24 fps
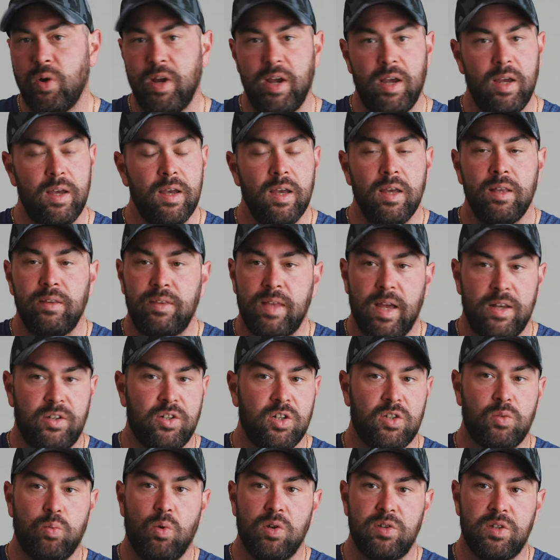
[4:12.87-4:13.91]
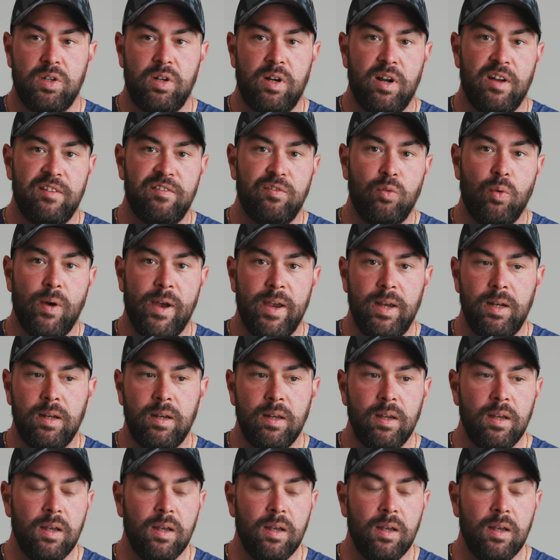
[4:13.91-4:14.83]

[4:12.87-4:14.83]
where that just wasn't enough weight.